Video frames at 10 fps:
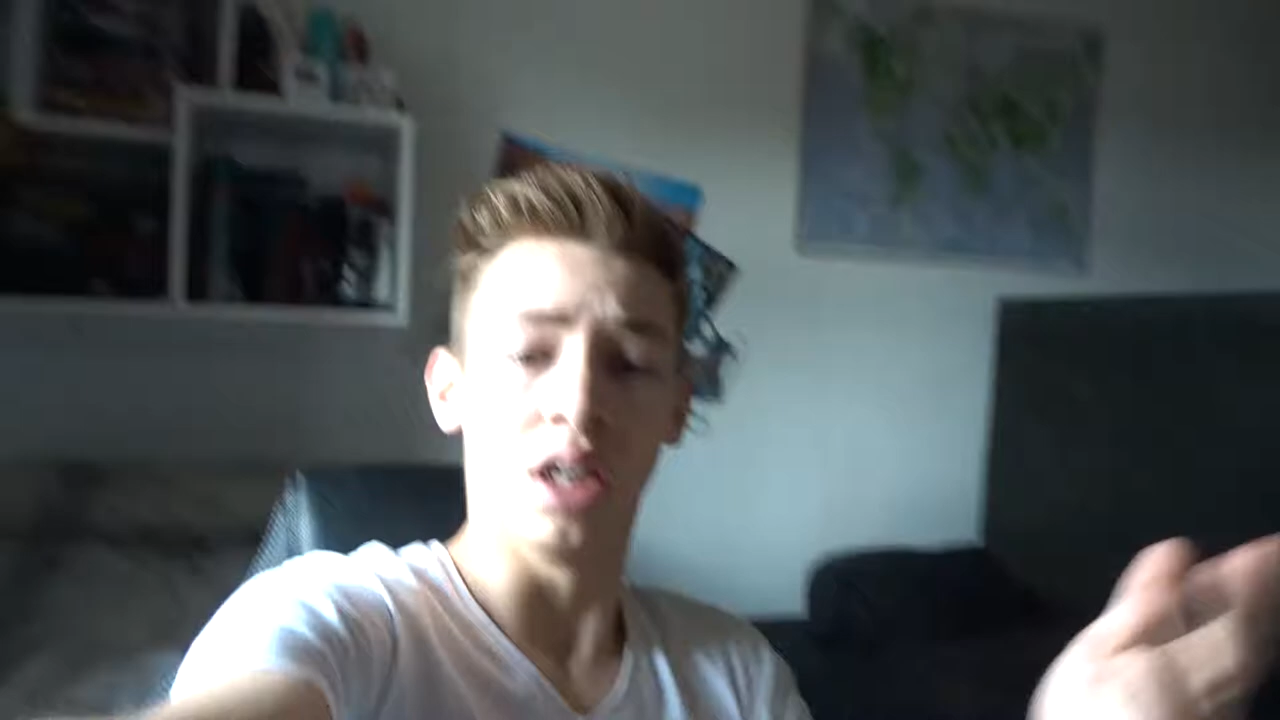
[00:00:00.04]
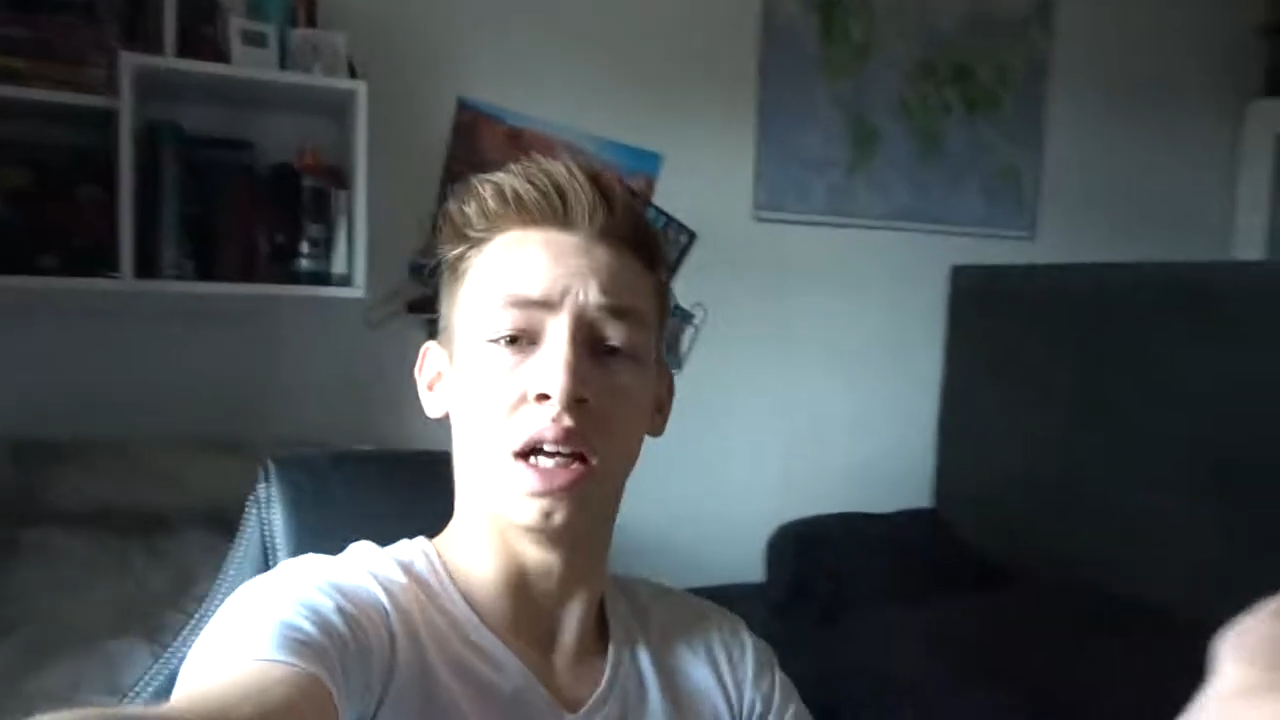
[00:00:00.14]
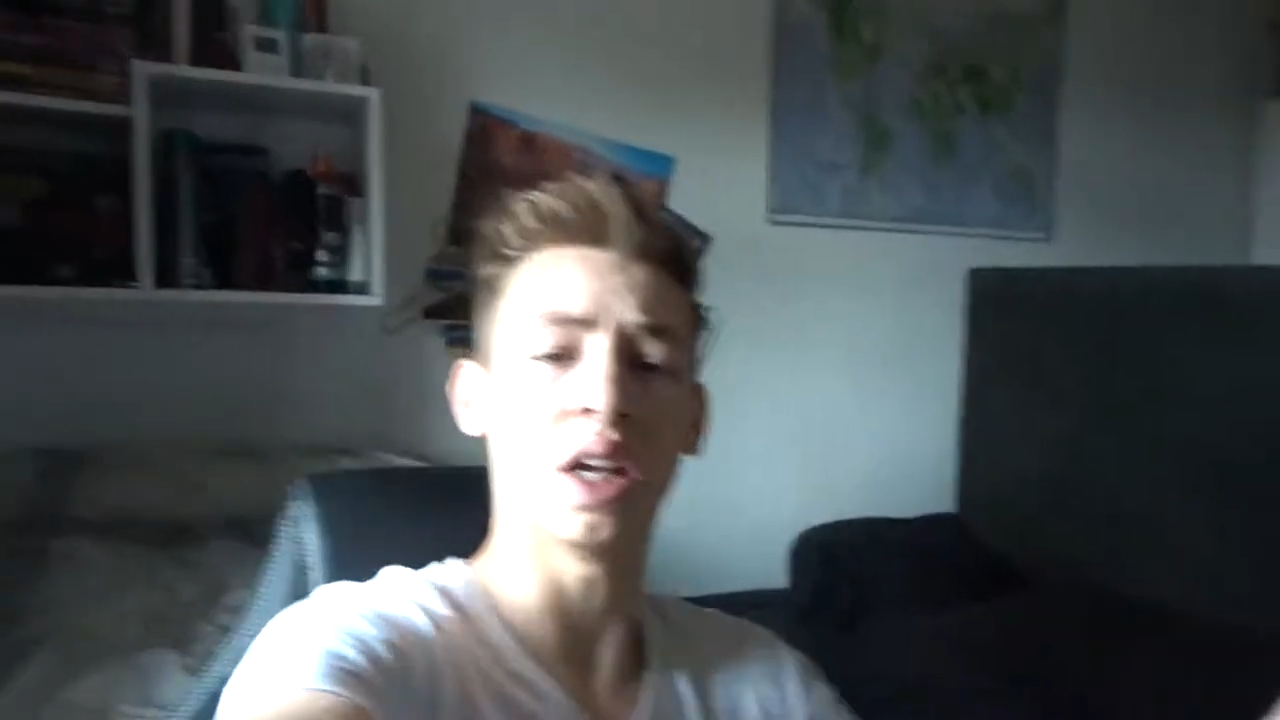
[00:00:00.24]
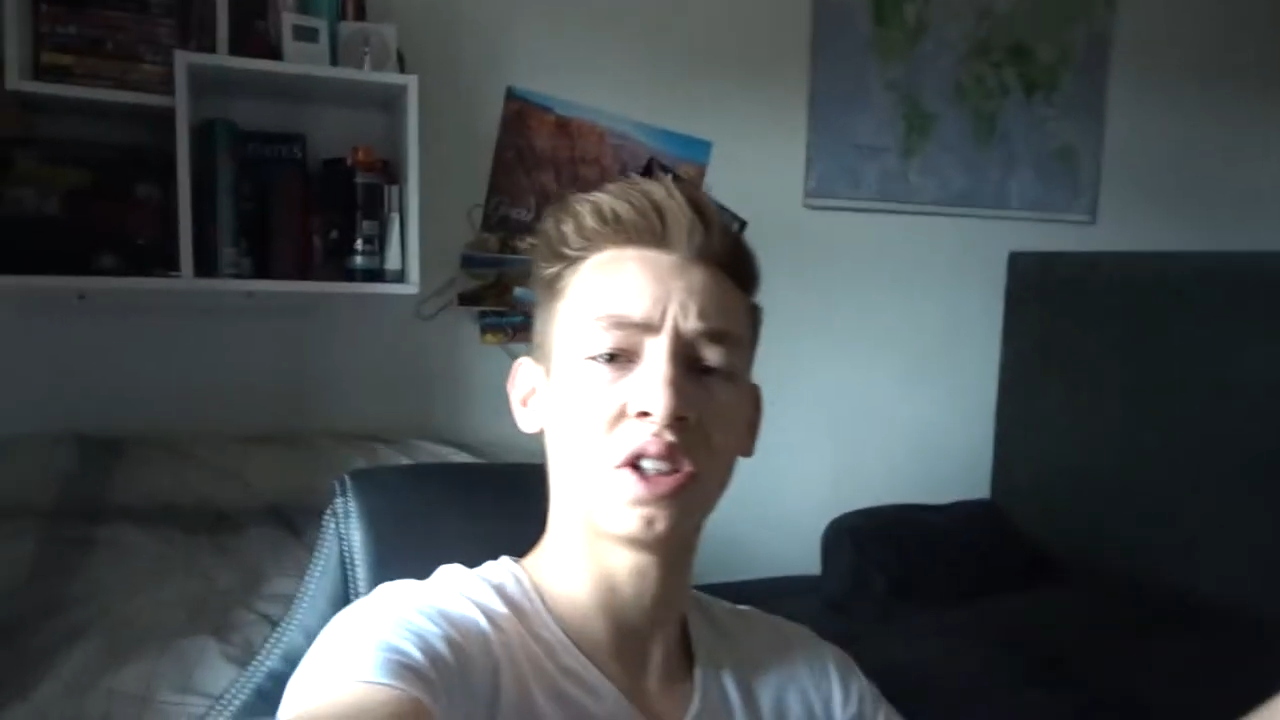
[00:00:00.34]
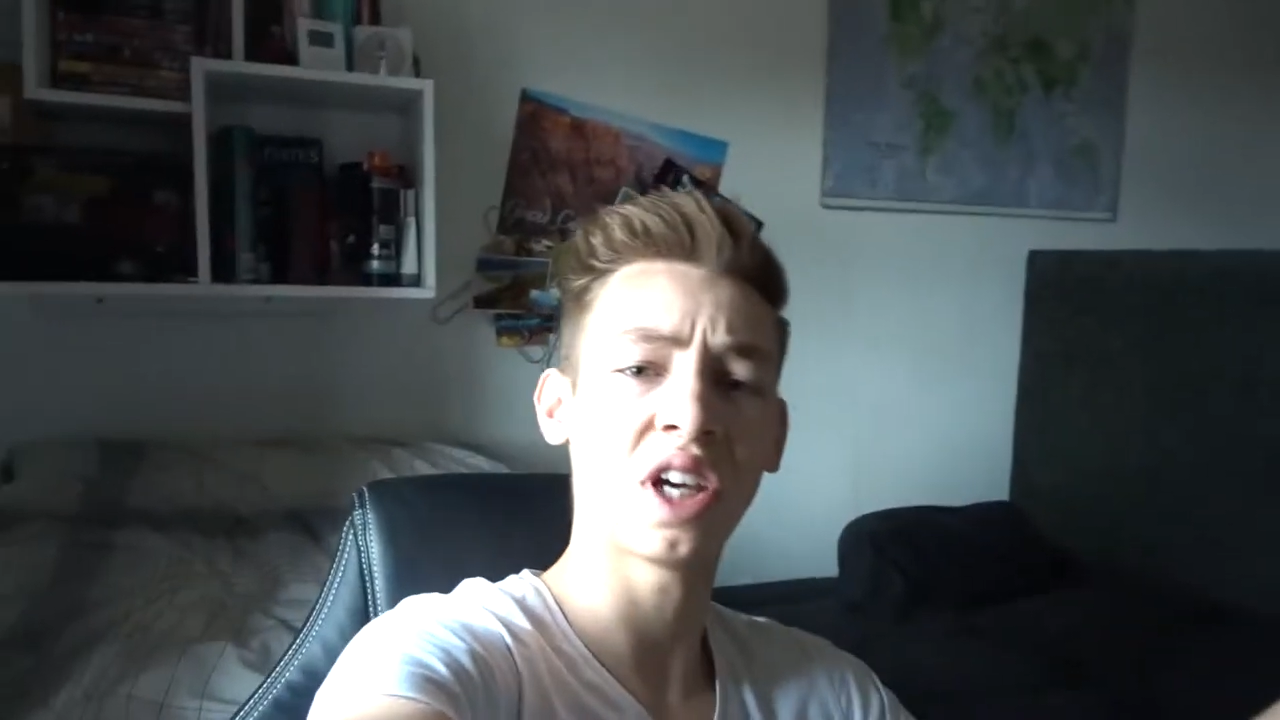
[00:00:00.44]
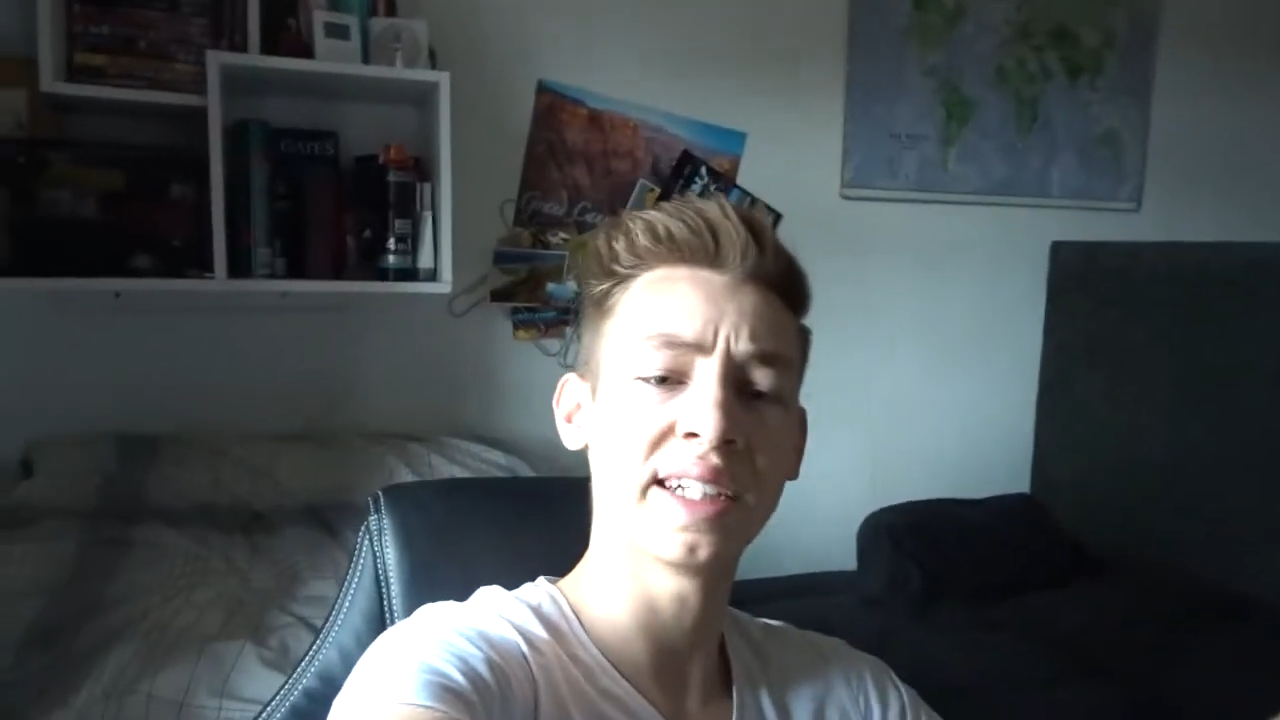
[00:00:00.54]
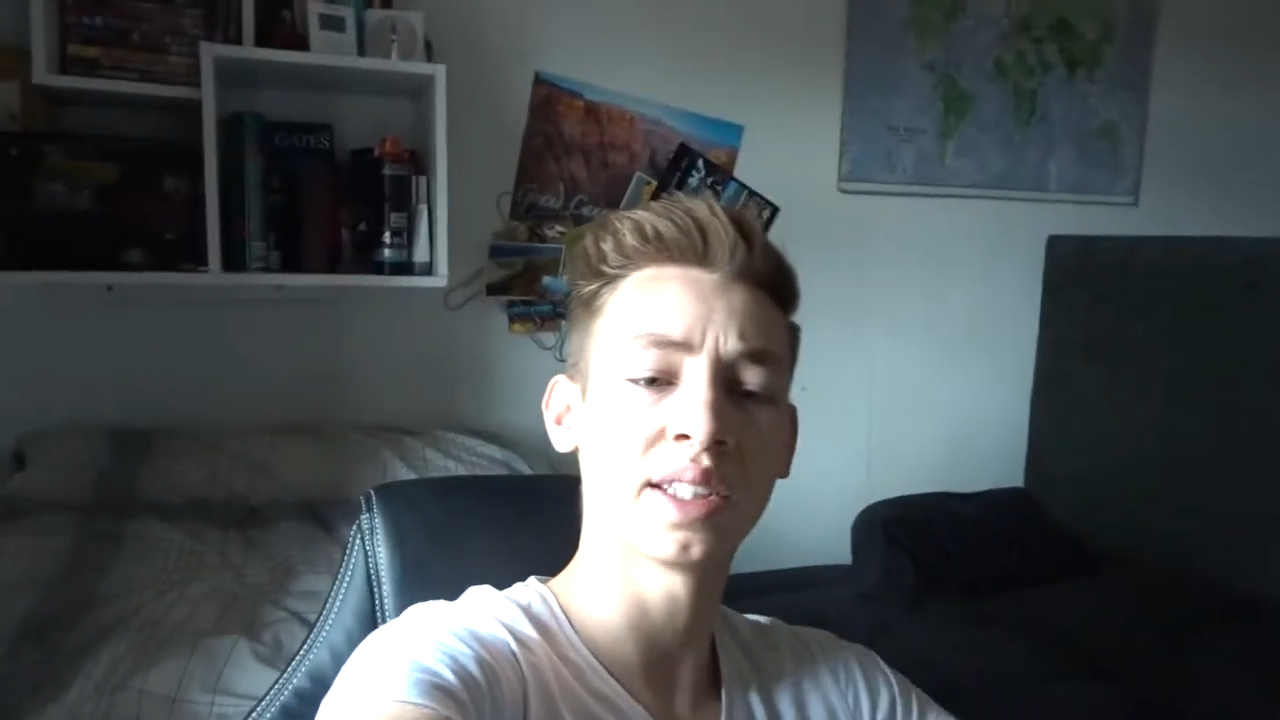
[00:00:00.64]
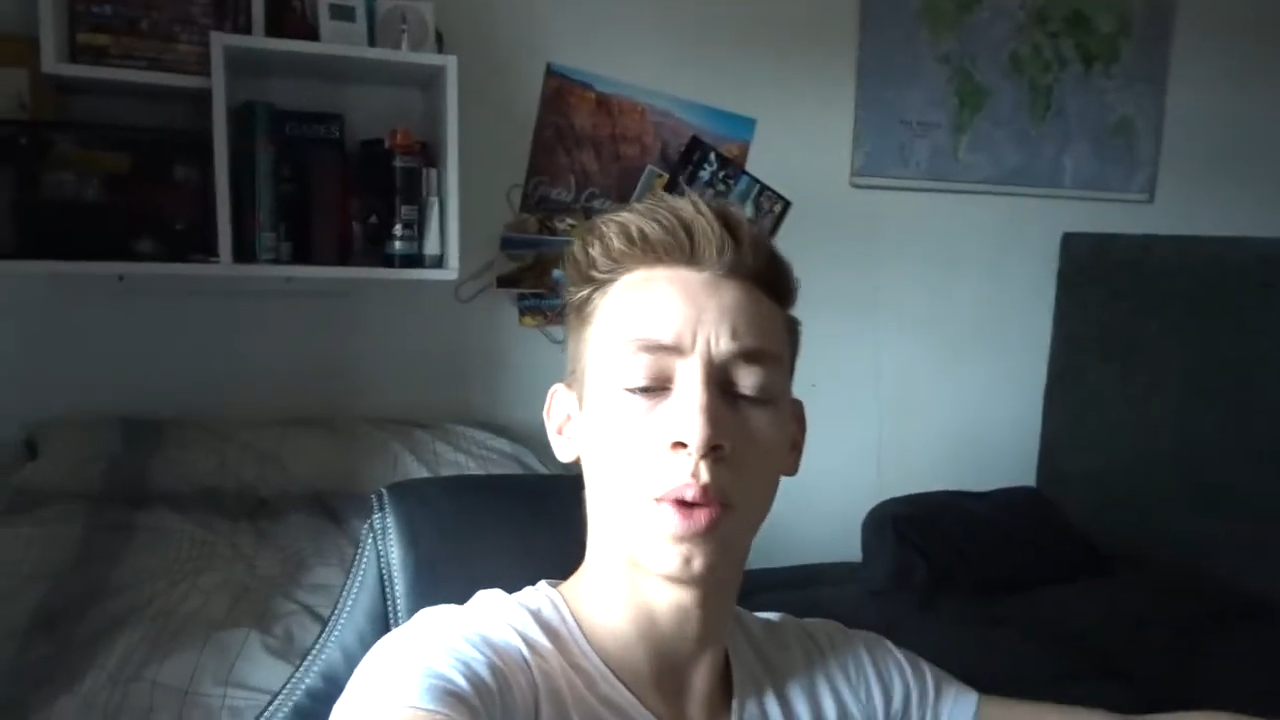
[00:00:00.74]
Hello guys